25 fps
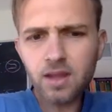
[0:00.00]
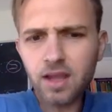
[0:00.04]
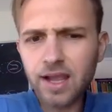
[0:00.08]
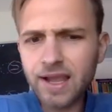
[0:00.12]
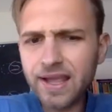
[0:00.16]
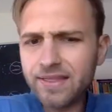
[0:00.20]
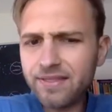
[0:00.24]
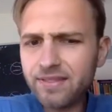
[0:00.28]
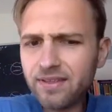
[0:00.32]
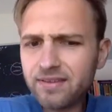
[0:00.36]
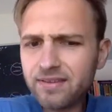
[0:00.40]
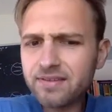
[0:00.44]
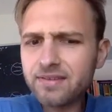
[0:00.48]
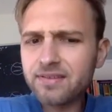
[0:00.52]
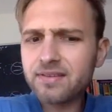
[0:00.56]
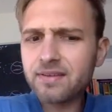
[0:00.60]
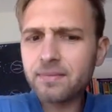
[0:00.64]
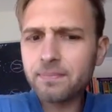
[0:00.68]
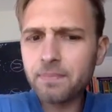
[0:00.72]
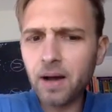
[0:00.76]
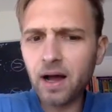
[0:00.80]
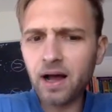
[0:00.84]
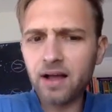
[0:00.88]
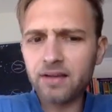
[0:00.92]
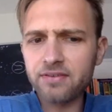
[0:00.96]
And this is a
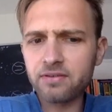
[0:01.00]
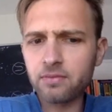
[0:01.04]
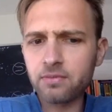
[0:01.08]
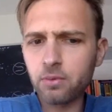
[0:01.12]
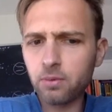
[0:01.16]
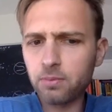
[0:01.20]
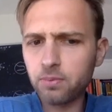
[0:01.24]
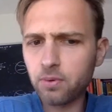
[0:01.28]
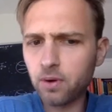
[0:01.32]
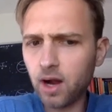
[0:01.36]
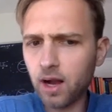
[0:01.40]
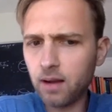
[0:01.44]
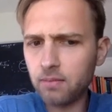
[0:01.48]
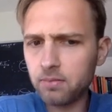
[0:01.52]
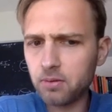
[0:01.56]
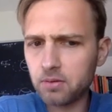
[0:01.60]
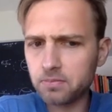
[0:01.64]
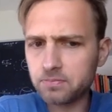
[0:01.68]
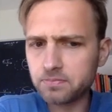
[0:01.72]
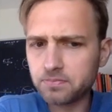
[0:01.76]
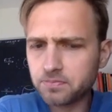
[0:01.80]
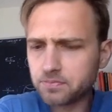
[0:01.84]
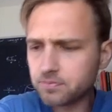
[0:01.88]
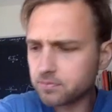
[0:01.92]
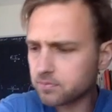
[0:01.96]
possible problem.
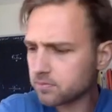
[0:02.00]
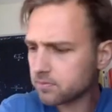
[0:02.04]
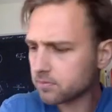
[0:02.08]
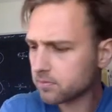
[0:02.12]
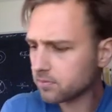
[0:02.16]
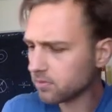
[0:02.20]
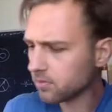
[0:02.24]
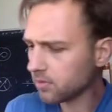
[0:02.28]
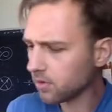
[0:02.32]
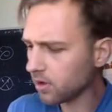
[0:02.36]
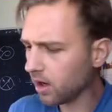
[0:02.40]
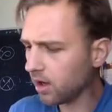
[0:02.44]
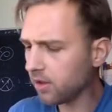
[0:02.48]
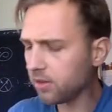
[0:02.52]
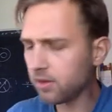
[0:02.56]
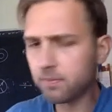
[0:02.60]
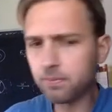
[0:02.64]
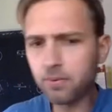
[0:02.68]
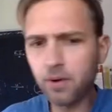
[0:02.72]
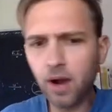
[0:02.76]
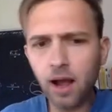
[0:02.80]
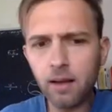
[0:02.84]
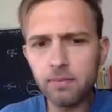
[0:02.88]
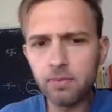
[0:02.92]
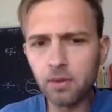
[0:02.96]
And the
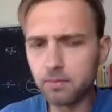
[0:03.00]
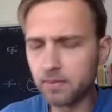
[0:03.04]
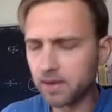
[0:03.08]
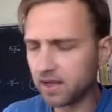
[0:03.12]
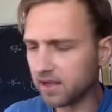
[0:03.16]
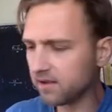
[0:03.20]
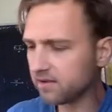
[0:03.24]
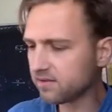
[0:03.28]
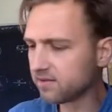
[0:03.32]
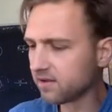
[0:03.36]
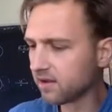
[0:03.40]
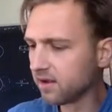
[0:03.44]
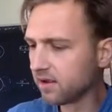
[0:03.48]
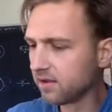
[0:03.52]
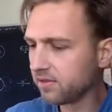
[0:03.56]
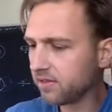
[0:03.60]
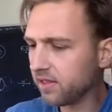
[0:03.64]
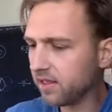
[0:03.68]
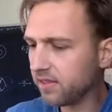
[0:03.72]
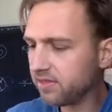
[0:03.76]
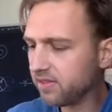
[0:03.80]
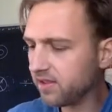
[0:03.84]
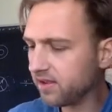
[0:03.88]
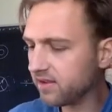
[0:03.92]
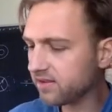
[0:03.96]
problem is
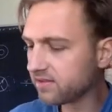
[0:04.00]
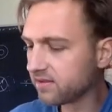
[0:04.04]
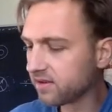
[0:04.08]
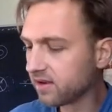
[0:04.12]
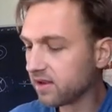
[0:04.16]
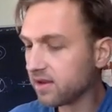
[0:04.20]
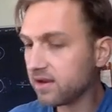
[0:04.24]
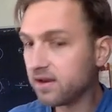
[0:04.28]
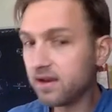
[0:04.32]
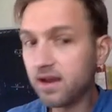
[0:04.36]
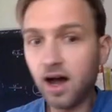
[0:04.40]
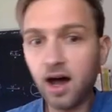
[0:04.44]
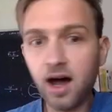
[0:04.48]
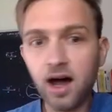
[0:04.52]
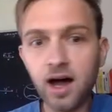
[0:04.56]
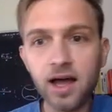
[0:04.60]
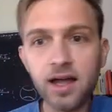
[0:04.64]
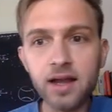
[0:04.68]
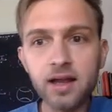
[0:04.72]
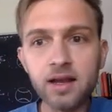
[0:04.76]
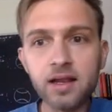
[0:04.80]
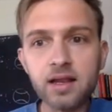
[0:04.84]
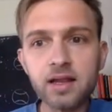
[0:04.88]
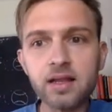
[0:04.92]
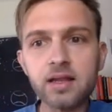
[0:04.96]
that this
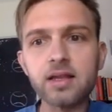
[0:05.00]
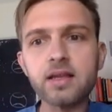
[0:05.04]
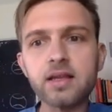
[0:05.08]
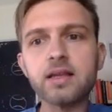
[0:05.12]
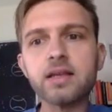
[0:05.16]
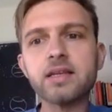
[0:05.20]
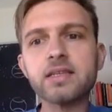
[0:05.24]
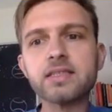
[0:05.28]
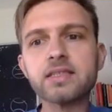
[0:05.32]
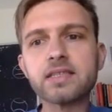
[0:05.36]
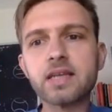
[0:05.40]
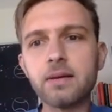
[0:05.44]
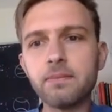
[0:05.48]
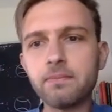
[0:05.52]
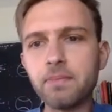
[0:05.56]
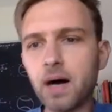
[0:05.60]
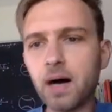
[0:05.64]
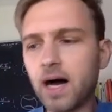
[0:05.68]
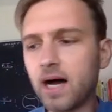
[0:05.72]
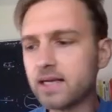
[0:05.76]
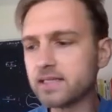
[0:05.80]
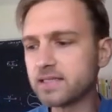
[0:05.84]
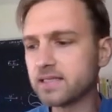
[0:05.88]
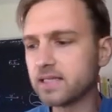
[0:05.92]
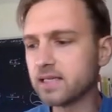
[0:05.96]
knot is
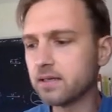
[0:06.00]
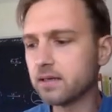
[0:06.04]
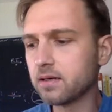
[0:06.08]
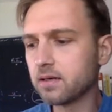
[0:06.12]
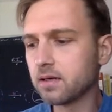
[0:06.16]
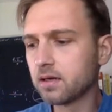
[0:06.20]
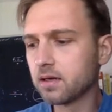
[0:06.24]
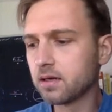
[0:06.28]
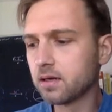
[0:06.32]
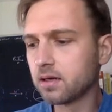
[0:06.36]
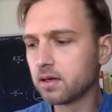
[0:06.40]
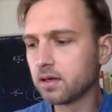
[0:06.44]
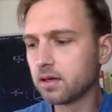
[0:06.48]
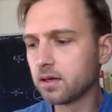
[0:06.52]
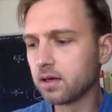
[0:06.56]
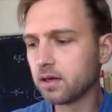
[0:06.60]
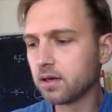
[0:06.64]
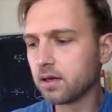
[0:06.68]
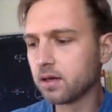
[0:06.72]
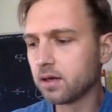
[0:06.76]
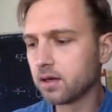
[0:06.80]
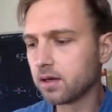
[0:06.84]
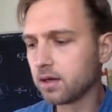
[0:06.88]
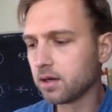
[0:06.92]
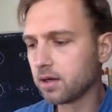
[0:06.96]
composite.
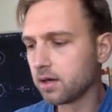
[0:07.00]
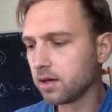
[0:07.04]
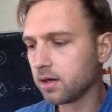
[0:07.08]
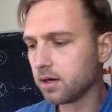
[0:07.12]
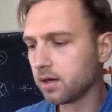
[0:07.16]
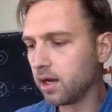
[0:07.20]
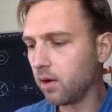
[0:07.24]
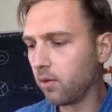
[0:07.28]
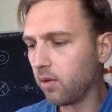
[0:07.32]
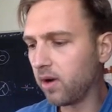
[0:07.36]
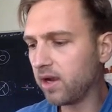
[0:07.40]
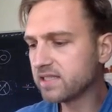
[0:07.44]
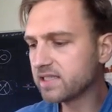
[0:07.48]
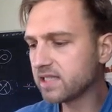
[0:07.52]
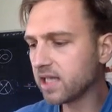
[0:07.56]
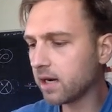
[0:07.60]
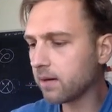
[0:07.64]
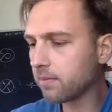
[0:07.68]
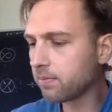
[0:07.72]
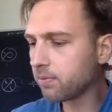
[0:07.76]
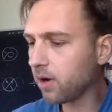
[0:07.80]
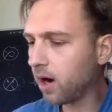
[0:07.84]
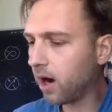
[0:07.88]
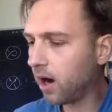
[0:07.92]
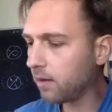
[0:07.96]
Now, why is that
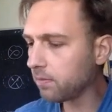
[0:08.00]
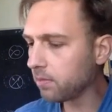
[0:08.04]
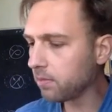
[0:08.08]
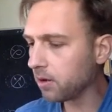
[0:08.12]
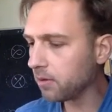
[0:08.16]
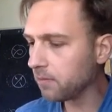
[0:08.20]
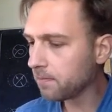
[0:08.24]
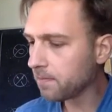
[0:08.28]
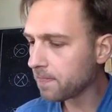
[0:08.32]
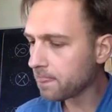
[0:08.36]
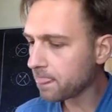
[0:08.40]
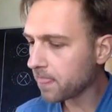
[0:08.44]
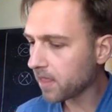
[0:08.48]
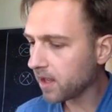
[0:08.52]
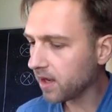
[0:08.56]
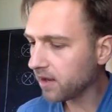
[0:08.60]
a problem?